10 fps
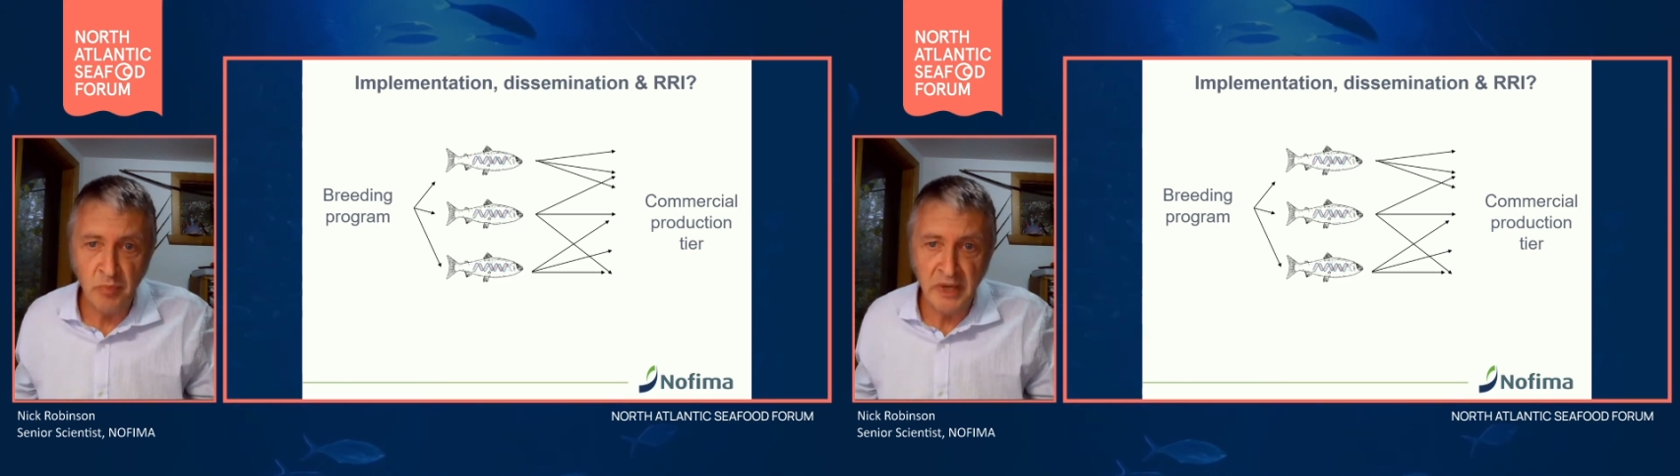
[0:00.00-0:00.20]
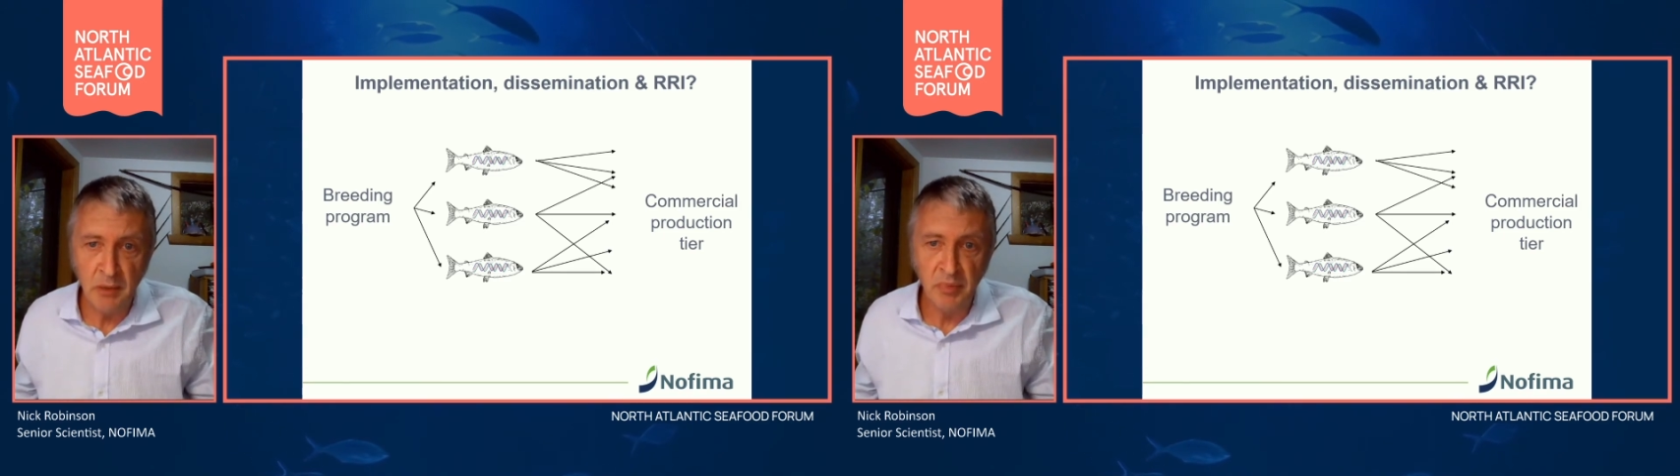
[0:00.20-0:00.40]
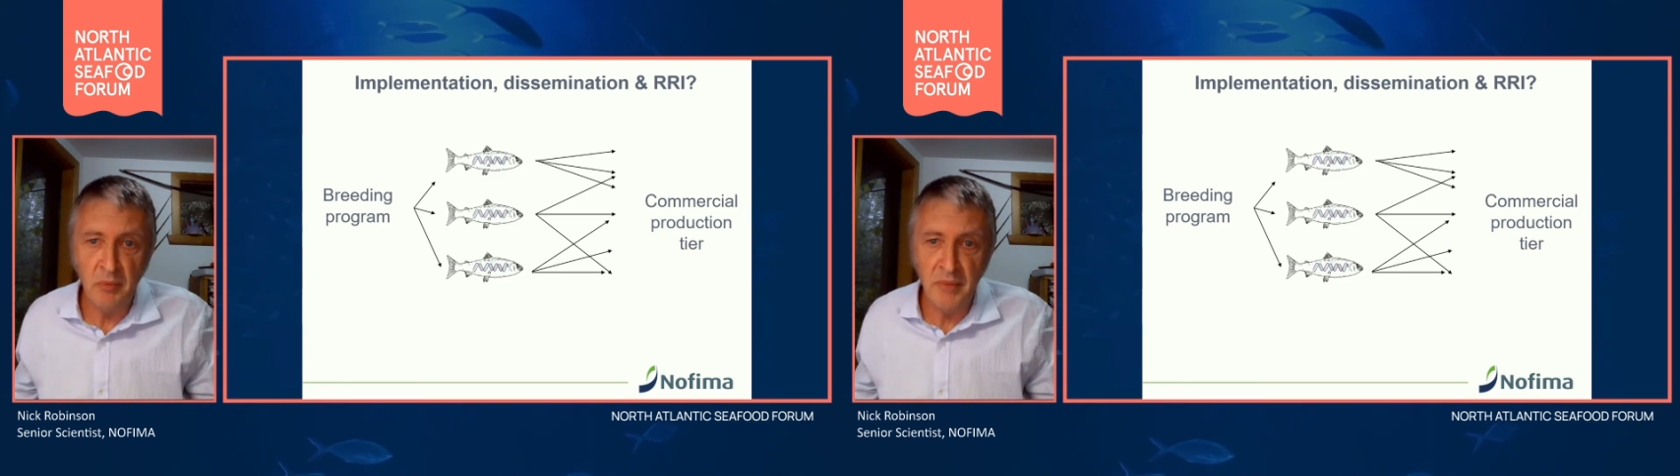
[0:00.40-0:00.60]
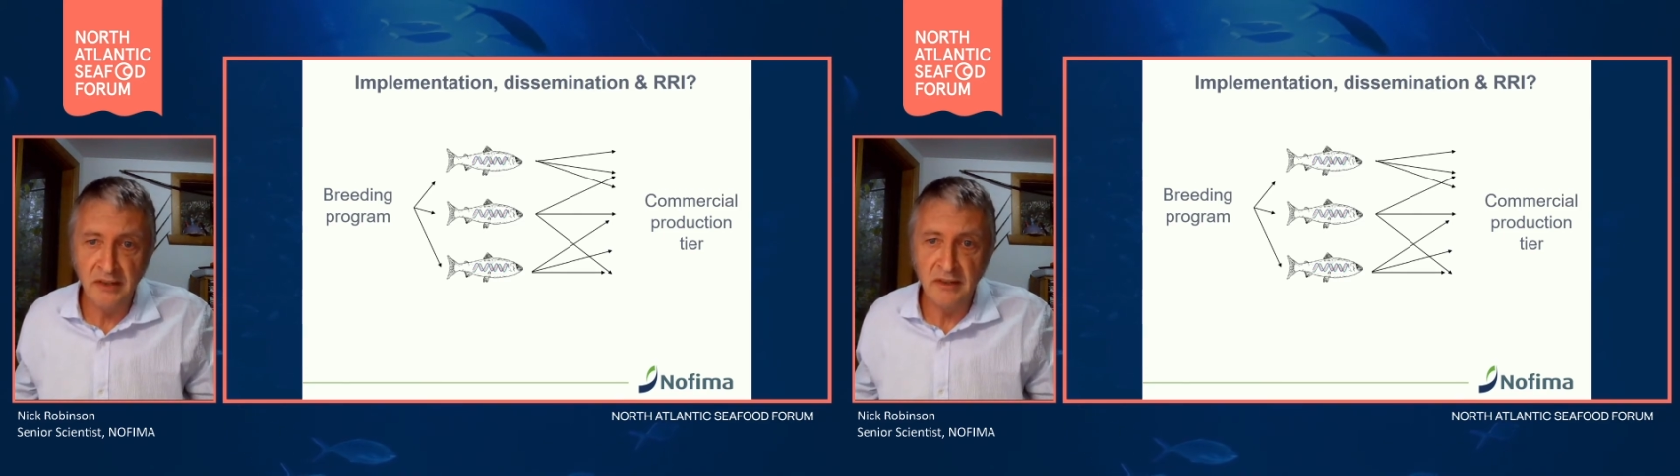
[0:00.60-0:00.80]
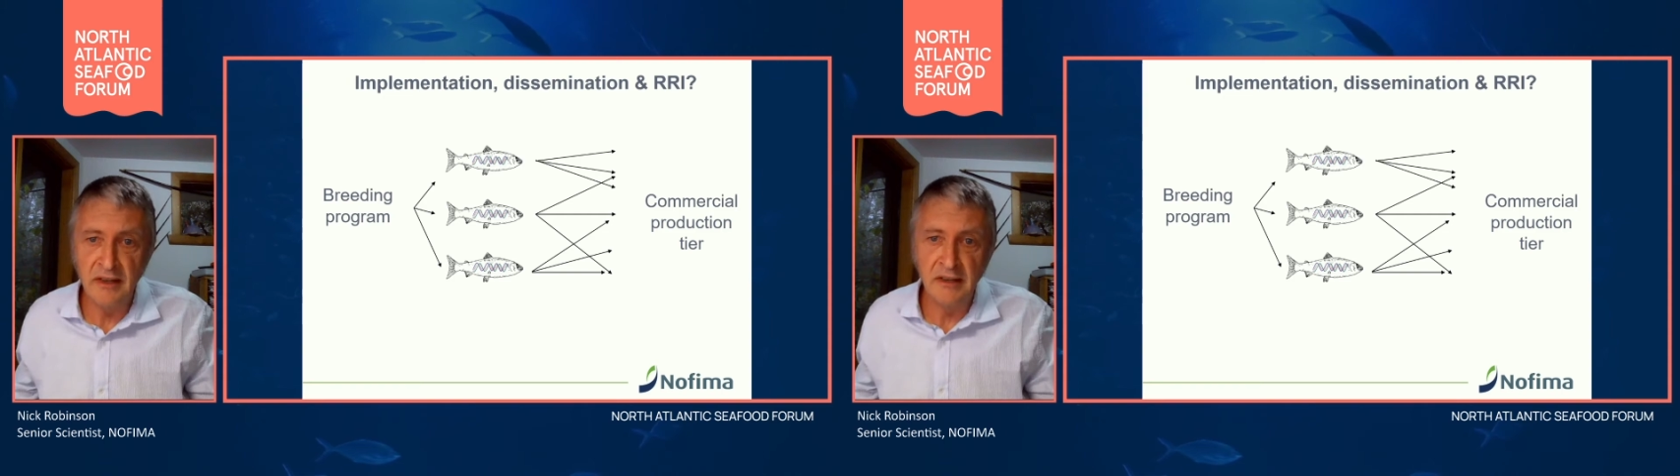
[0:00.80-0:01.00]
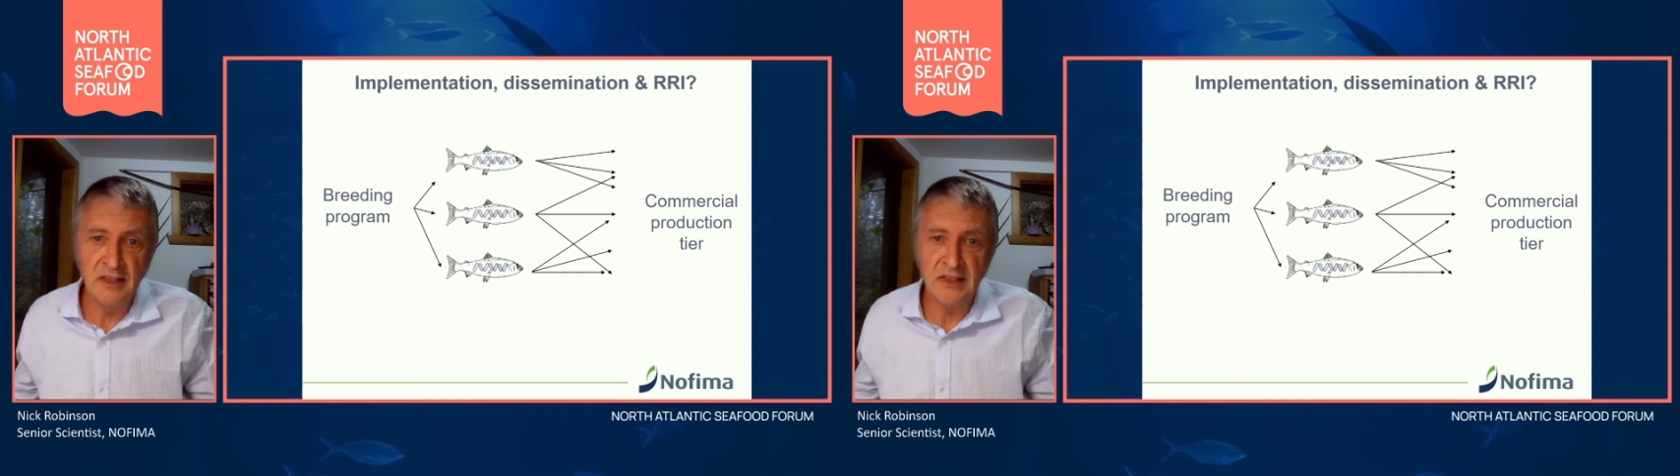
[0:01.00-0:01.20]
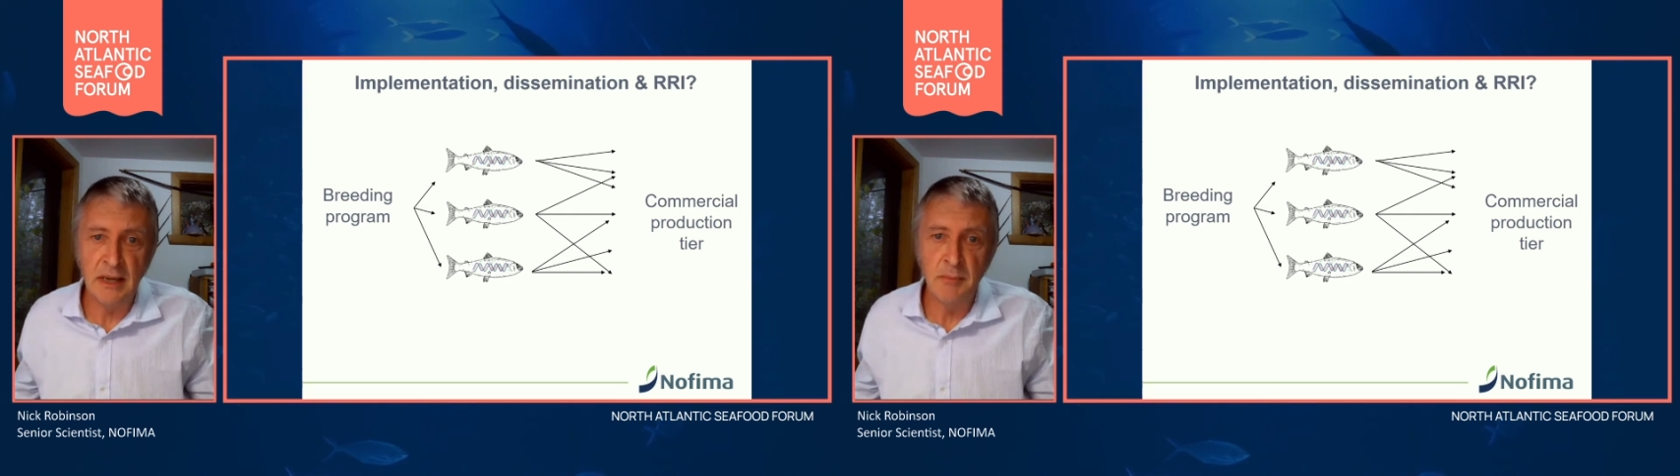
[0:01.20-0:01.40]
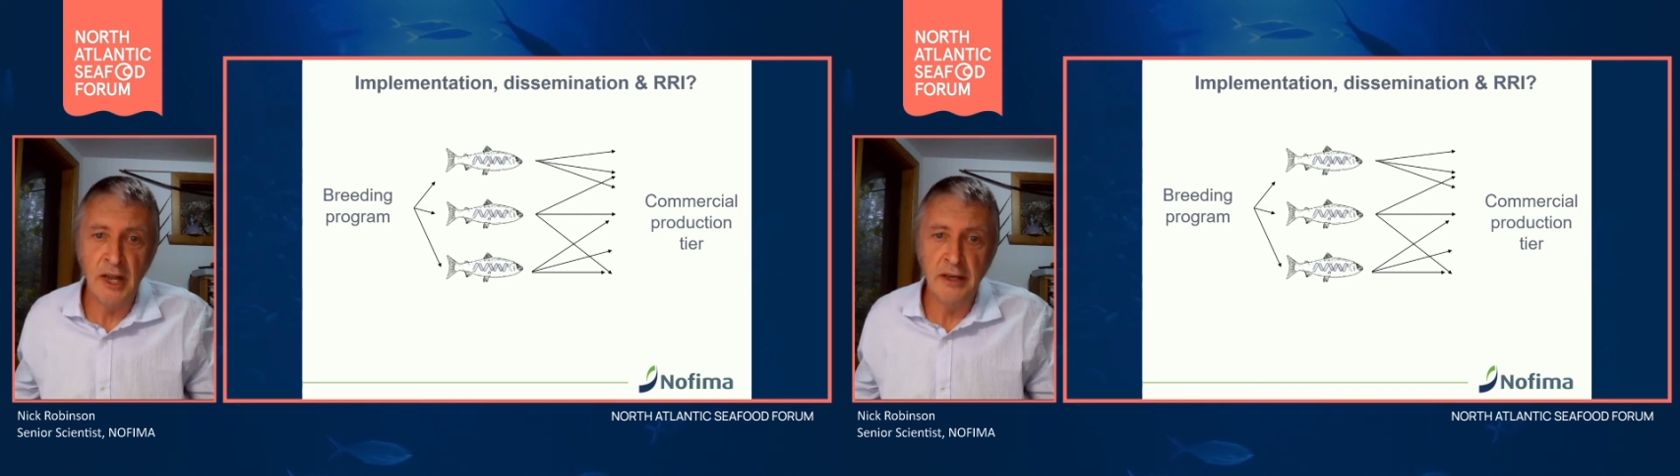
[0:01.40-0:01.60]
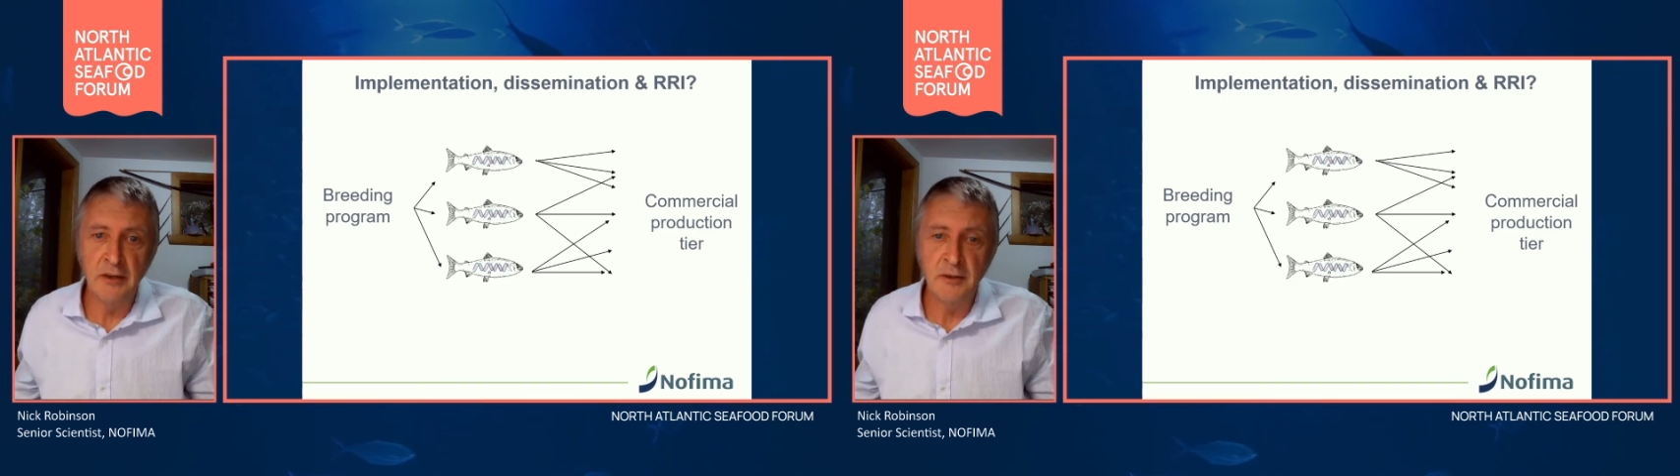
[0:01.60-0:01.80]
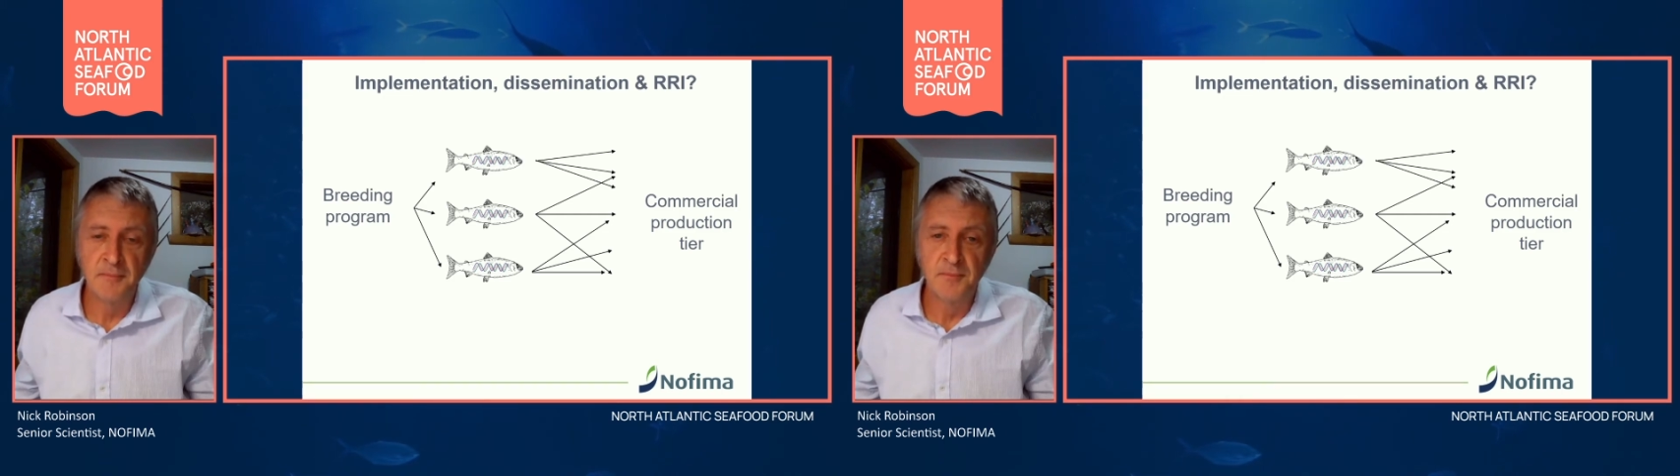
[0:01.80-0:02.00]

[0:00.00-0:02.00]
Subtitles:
could be implemented and disseminated.